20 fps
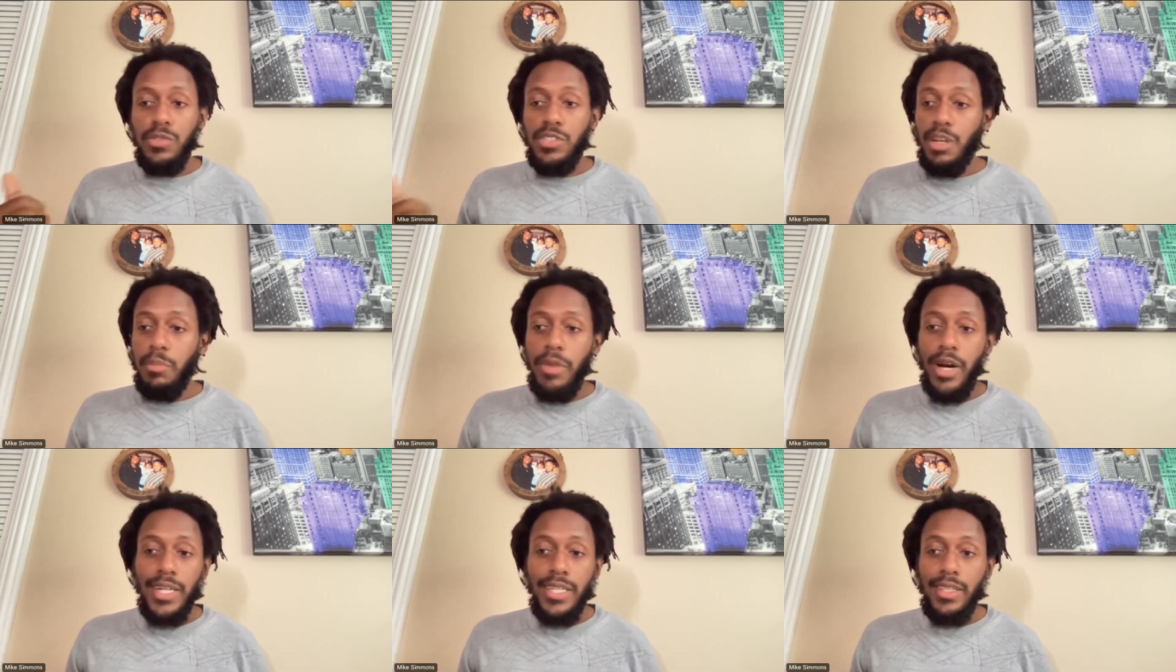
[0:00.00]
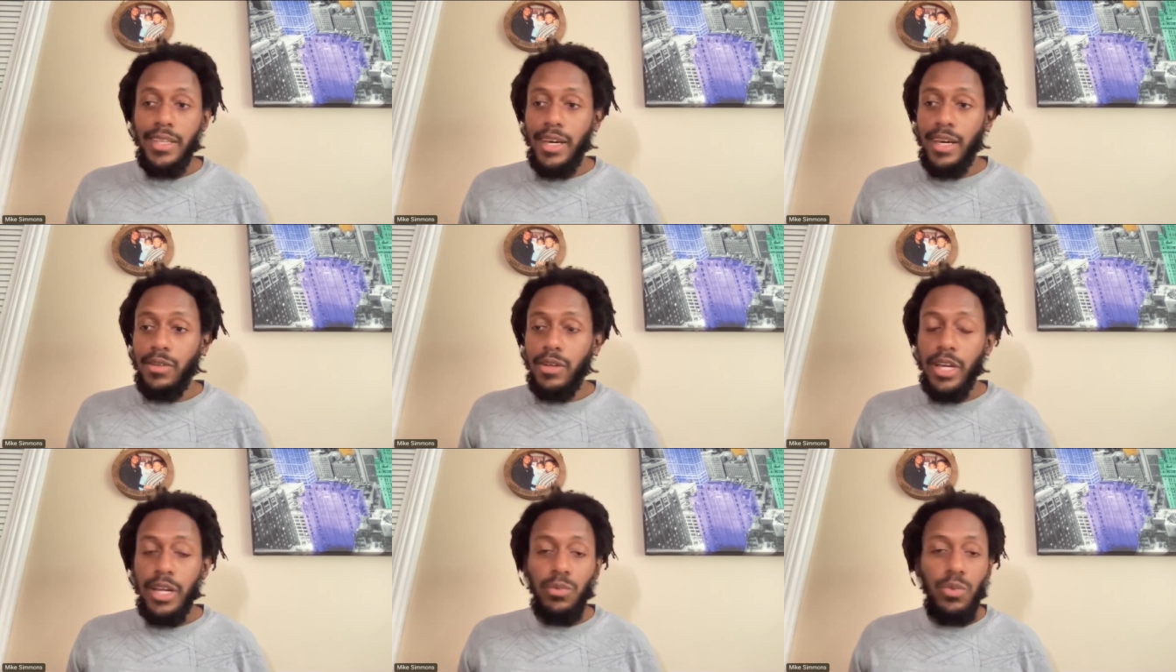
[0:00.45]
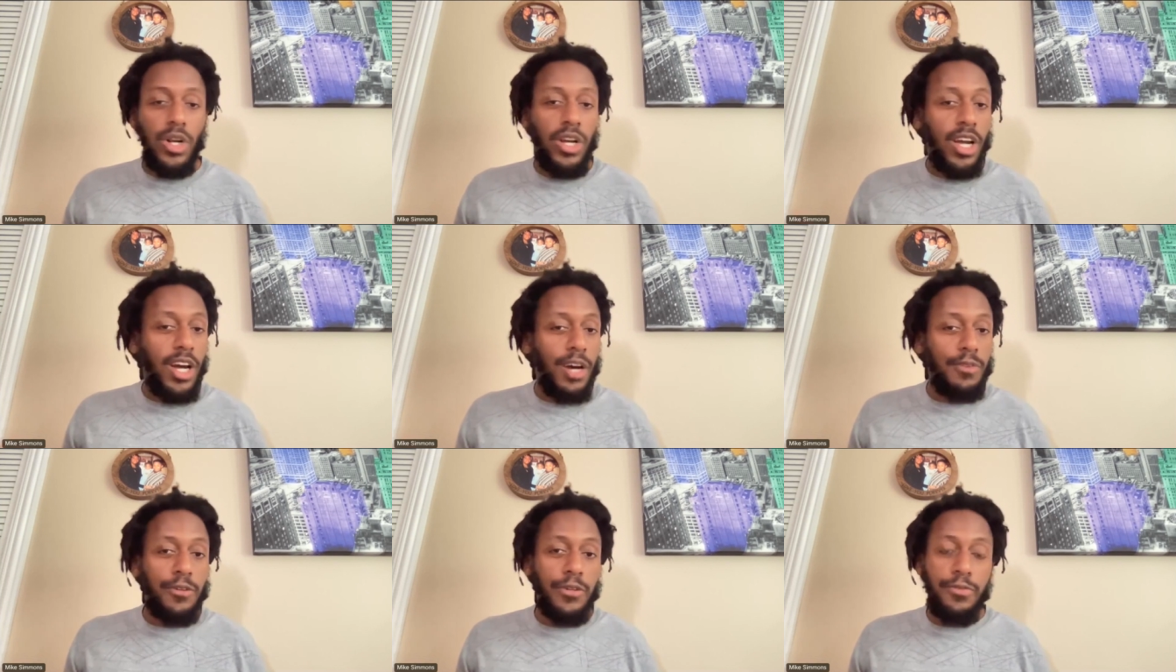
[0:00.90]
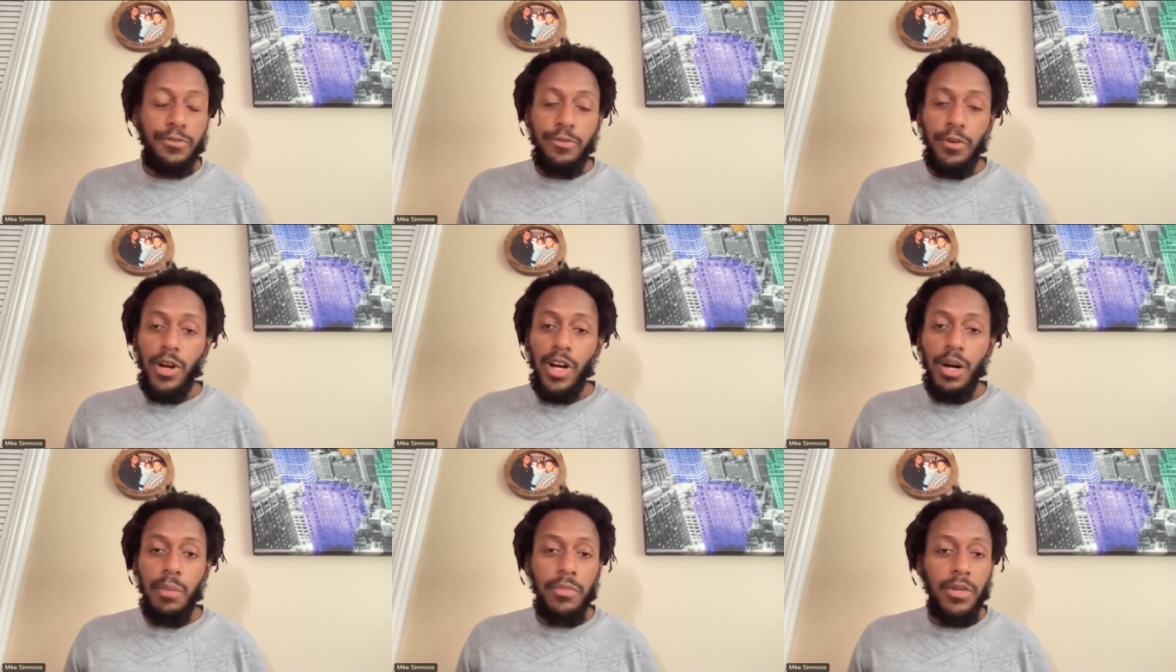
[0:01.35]
somebody that had recovered
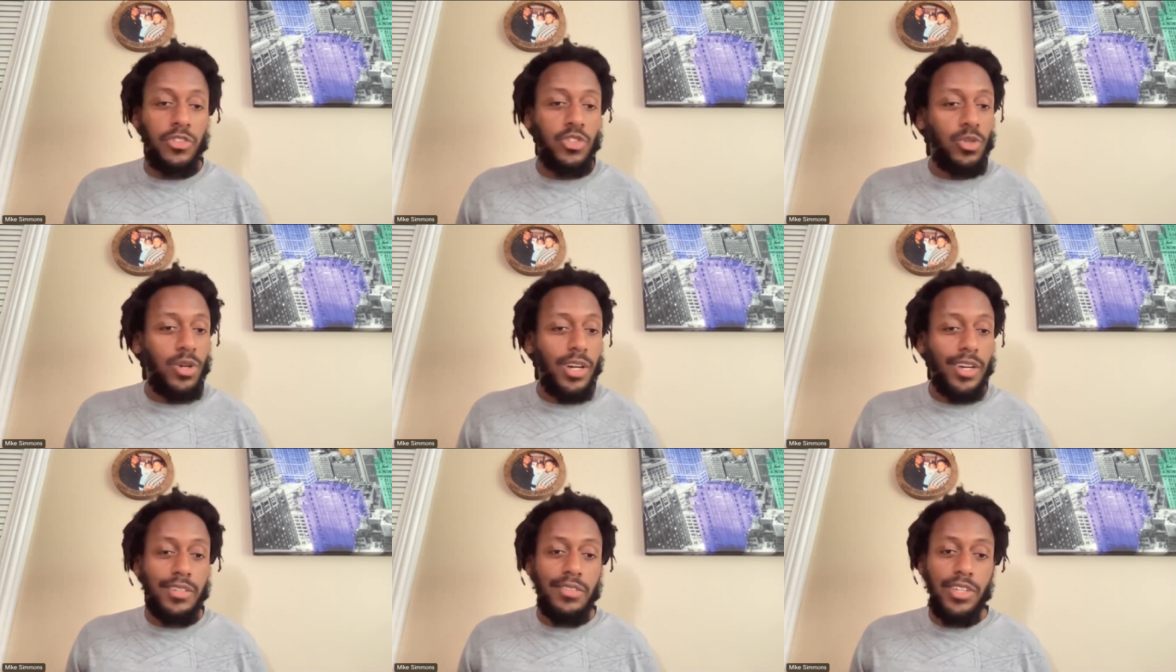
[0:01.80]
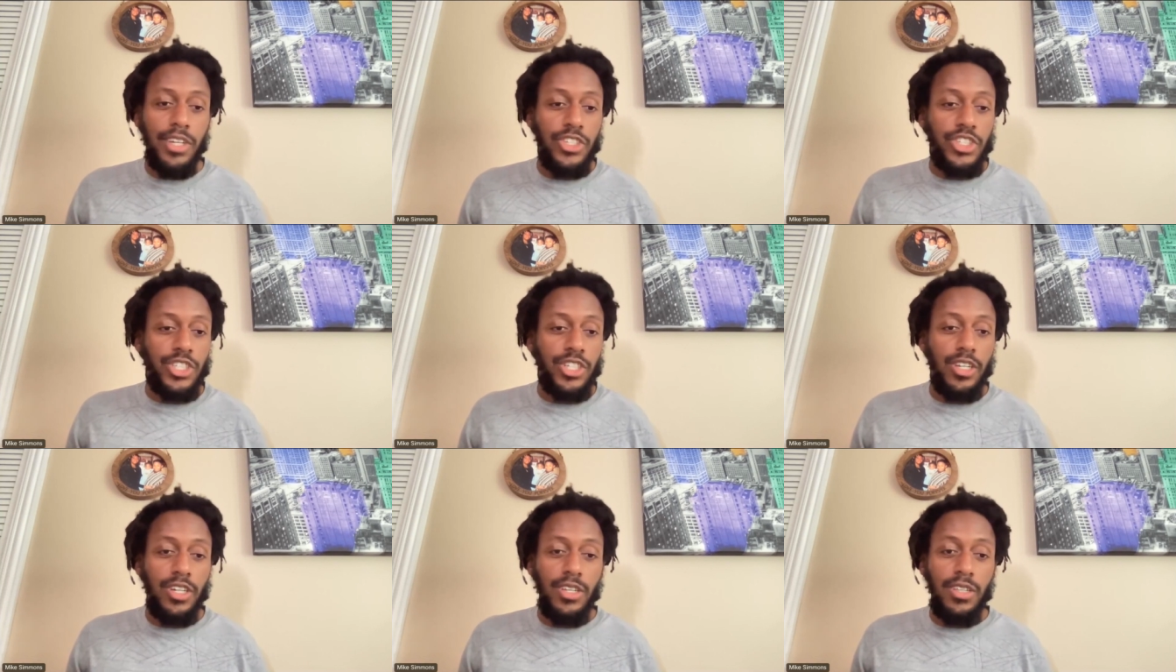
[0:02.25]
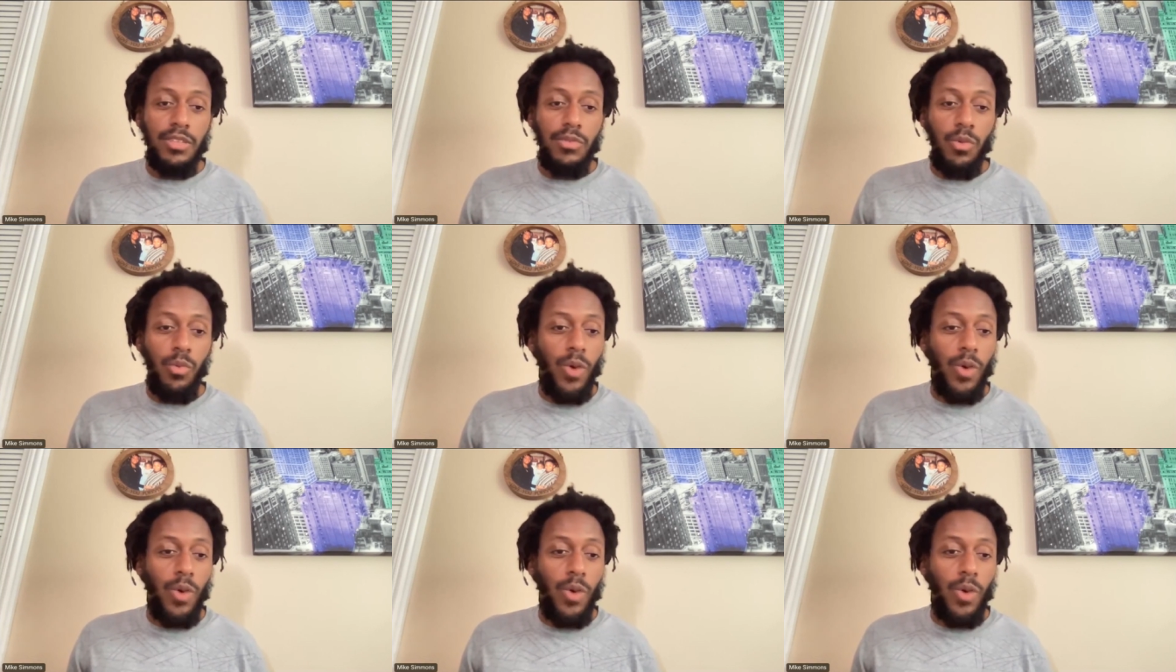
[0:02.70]
from a drug addiction,